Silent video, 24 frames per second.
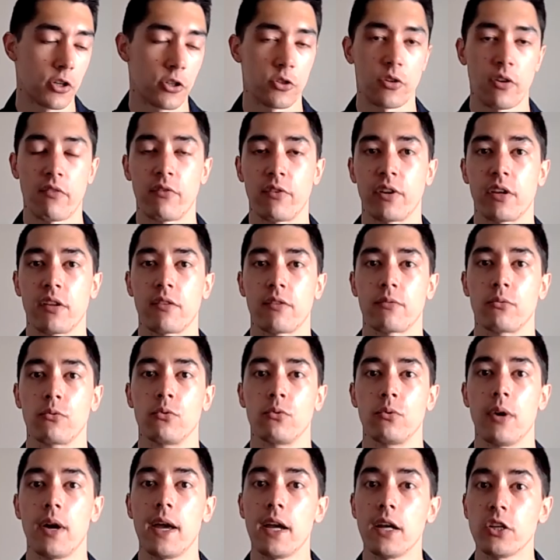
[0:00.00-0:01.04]
traveling
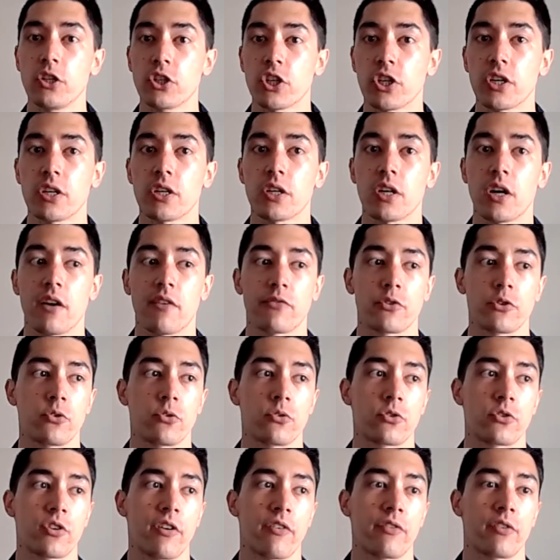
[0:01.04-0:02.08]
through Asia, after
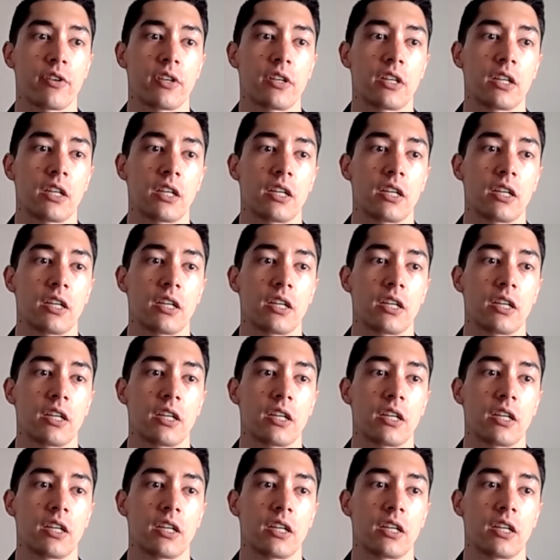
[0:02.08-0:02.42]
traveling